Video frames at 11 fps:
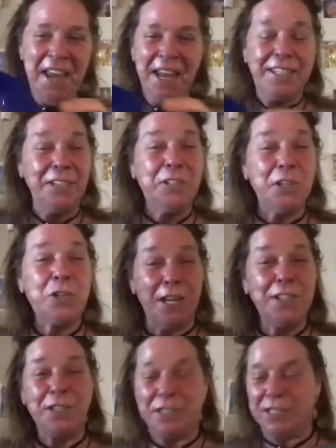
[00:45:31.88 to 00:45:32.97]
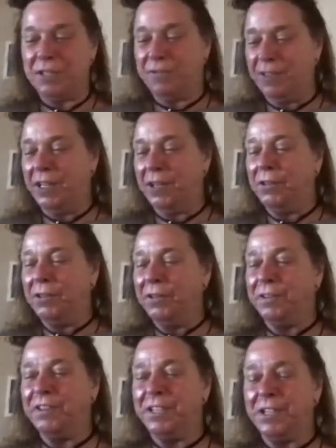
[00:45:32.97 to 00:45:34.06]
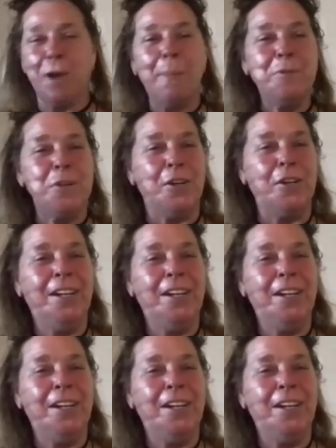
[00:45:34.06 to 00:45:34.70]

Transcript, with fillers: it's, a it's, a literal disruptor.